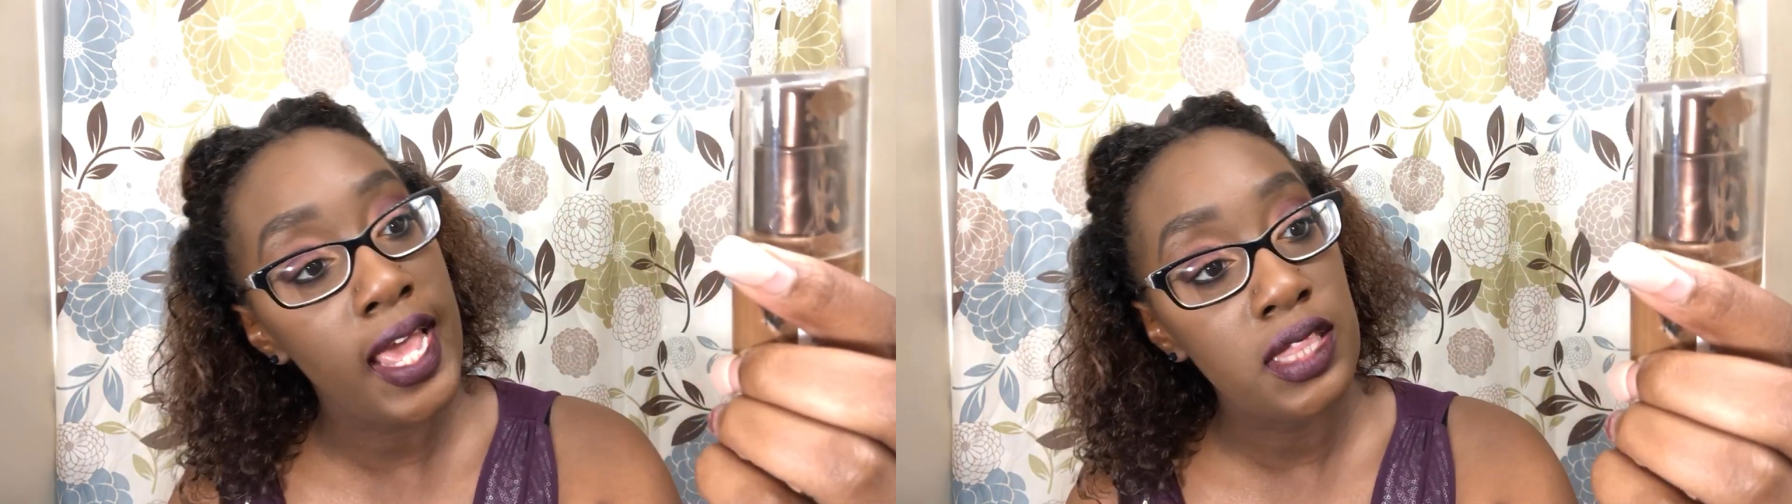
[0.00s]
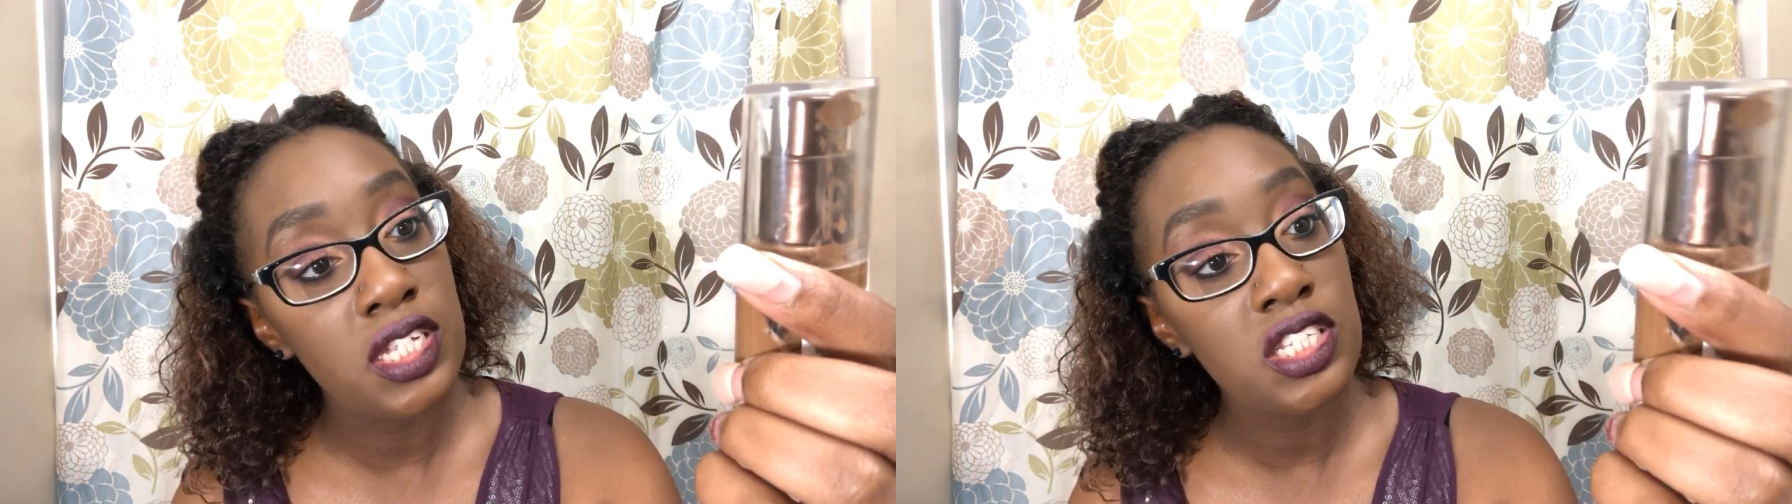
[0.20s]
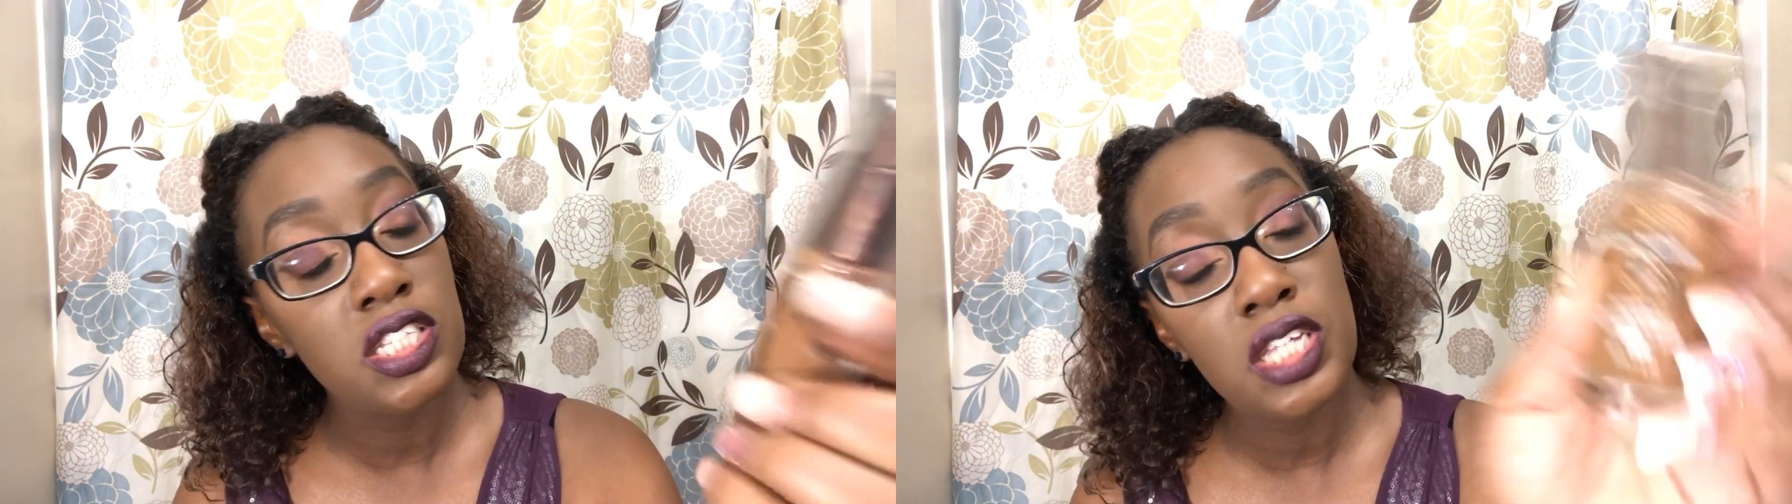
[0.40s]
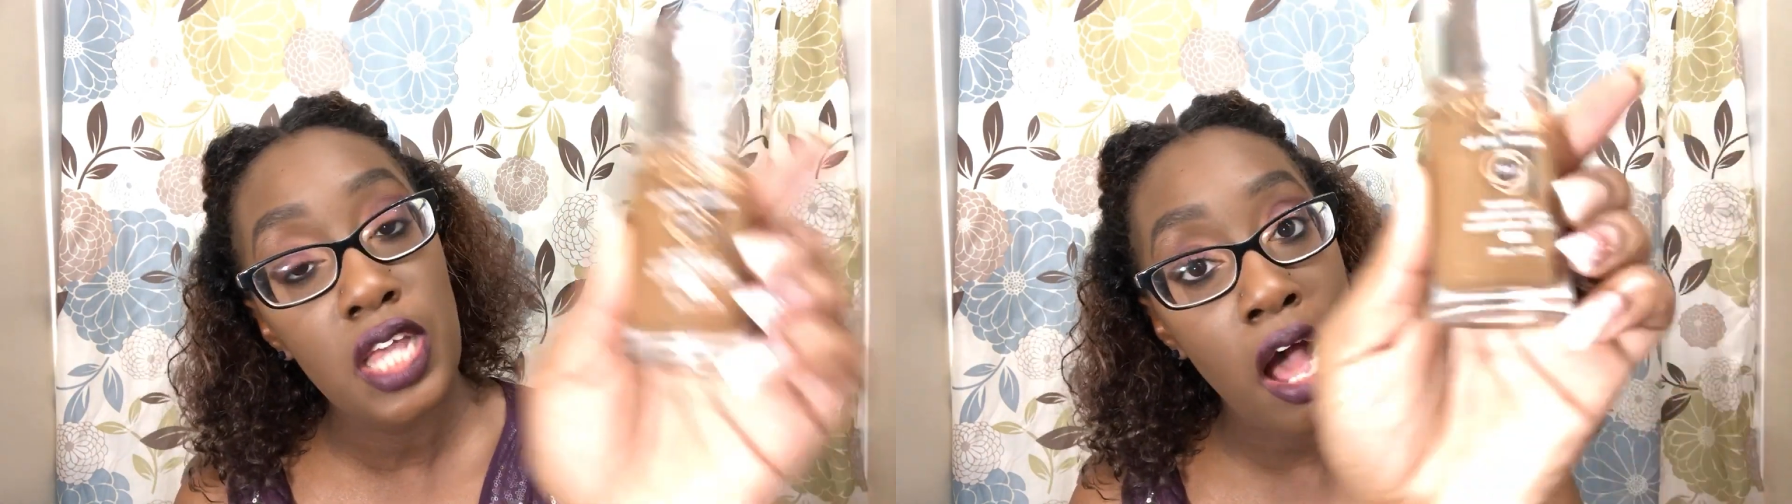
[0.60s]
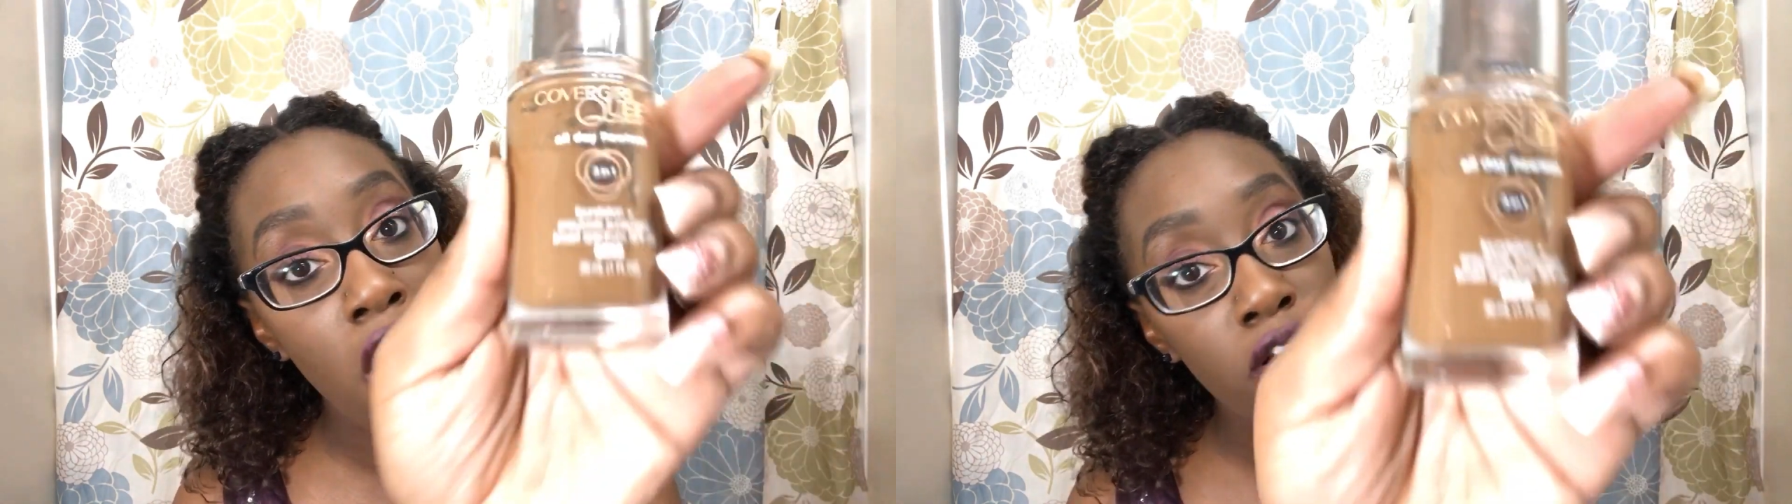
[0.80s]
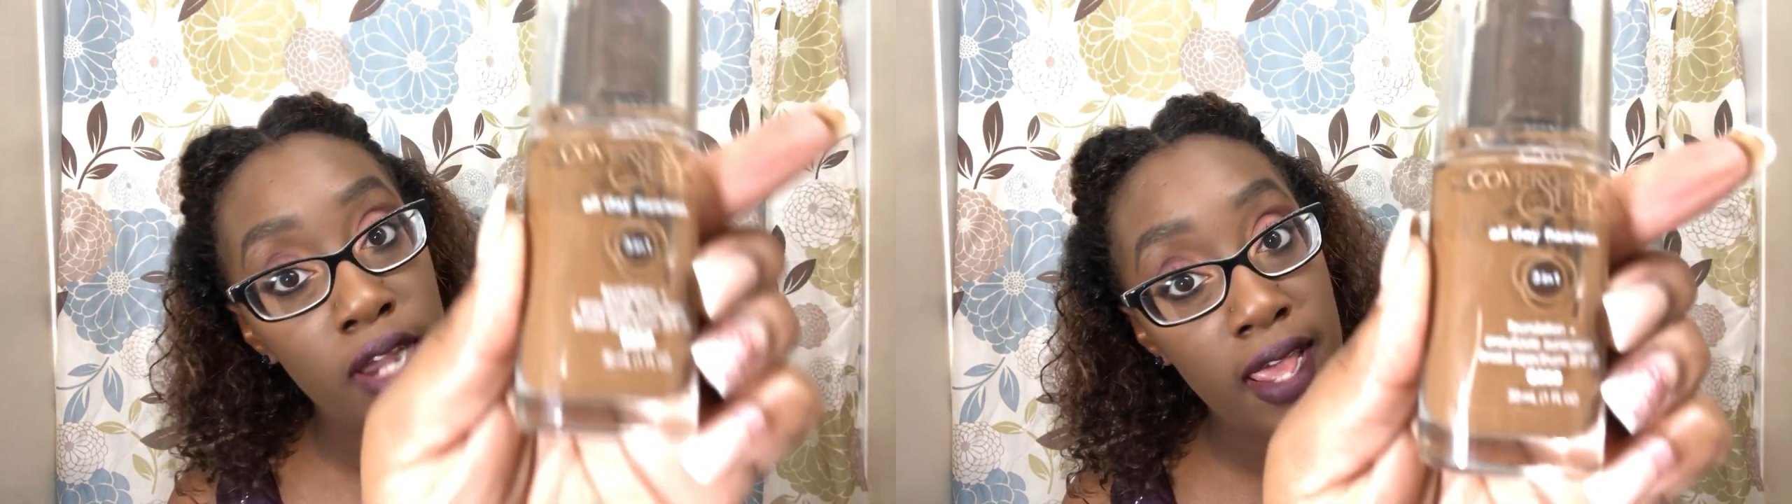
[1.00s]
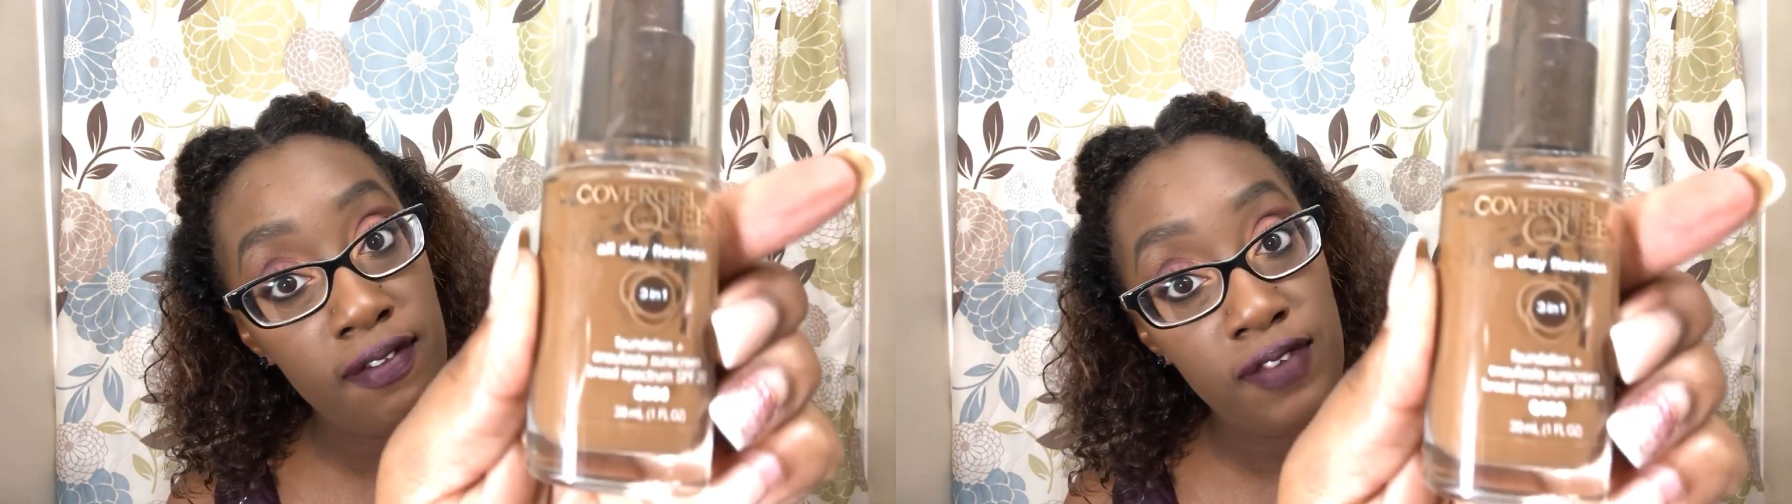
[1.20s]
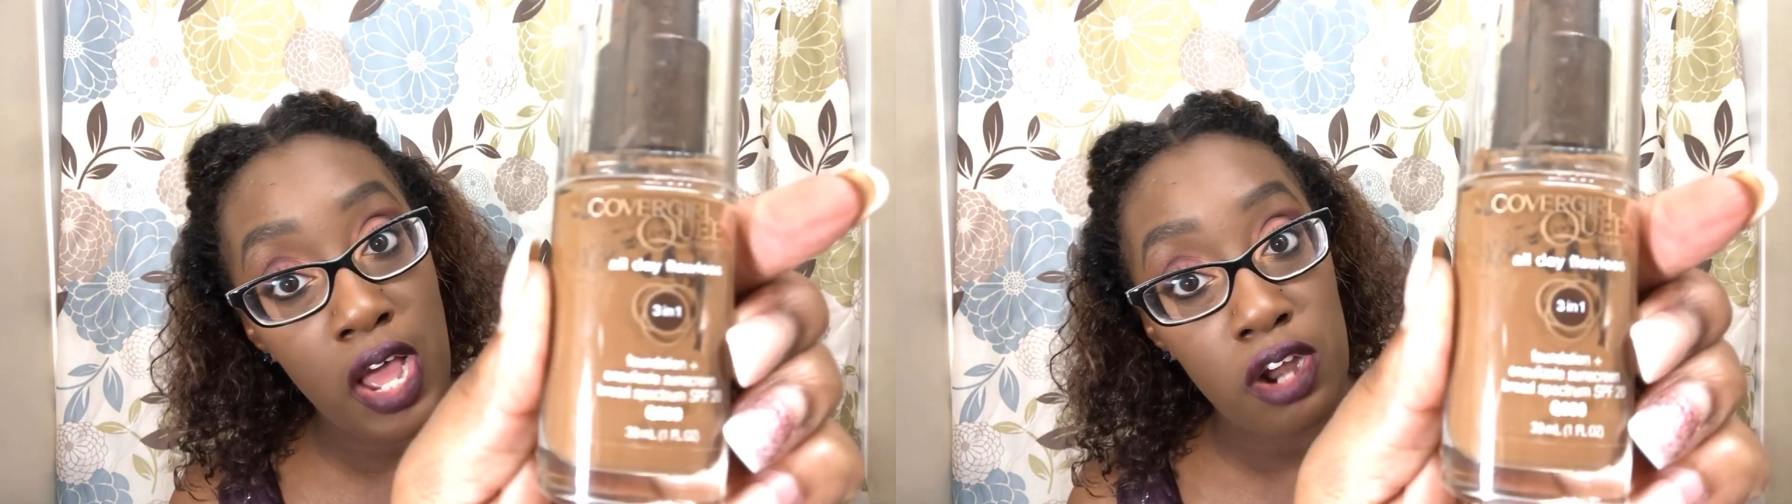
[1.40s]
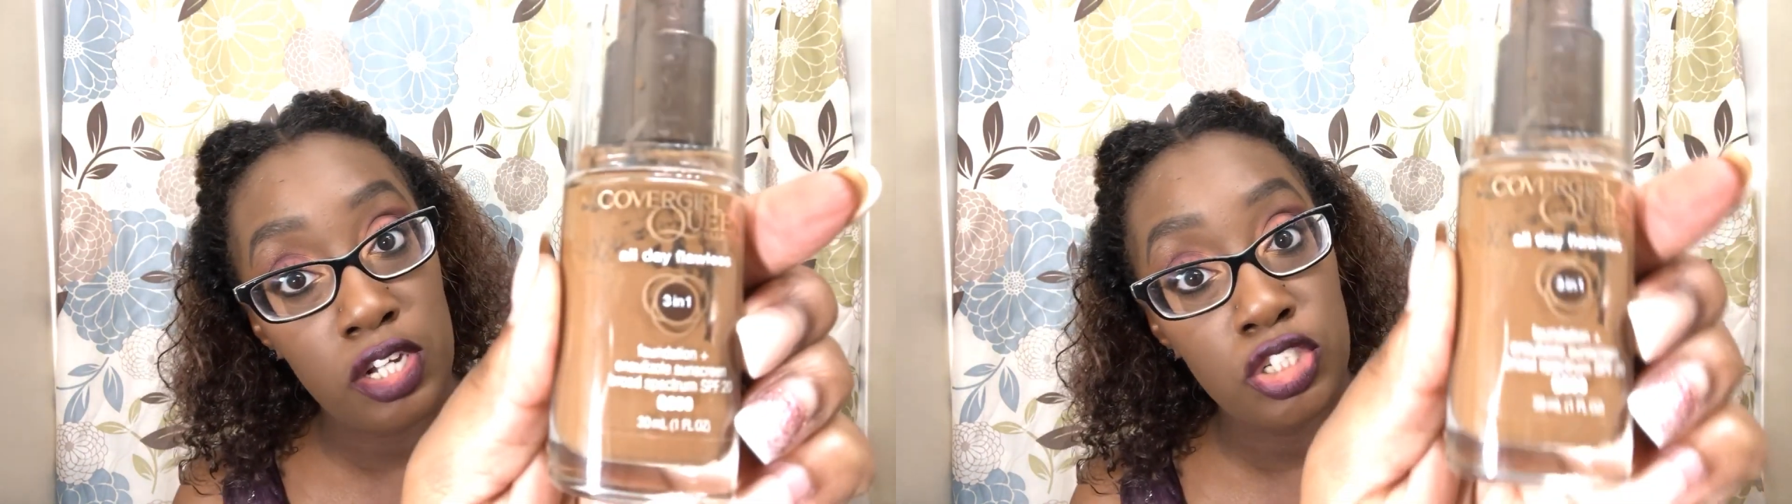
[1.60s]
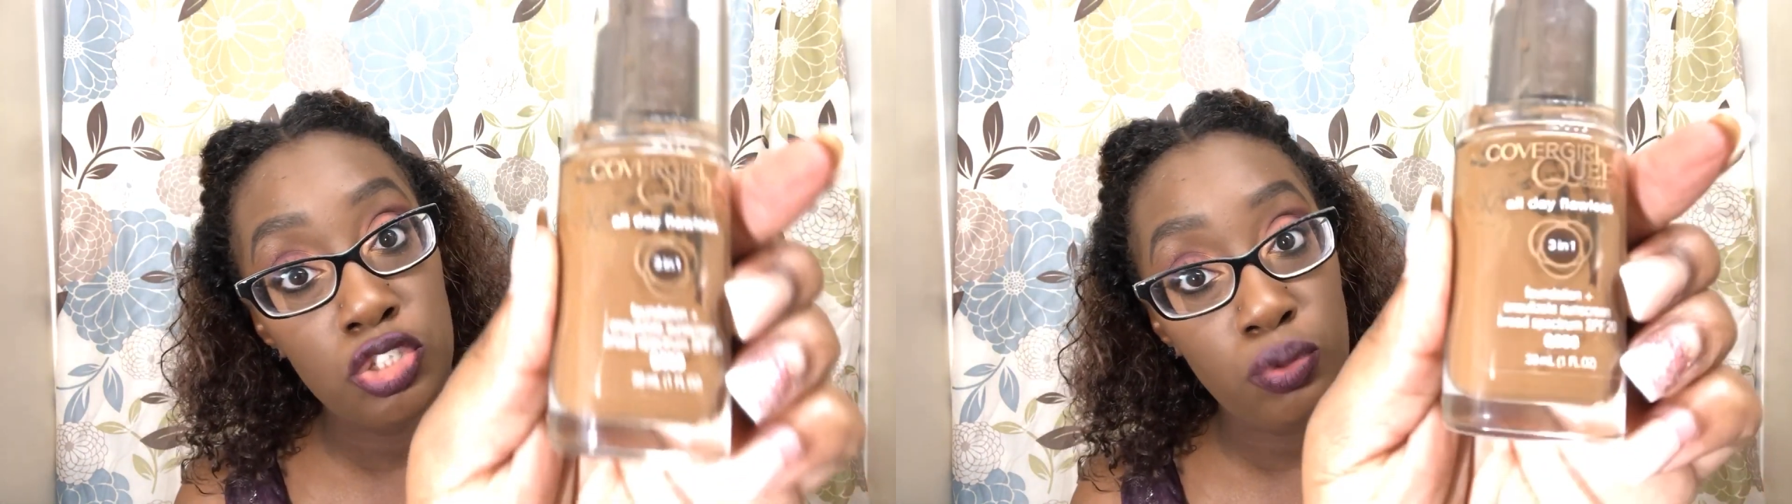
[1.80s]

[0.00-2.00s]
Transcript: and this is the All Day Flawless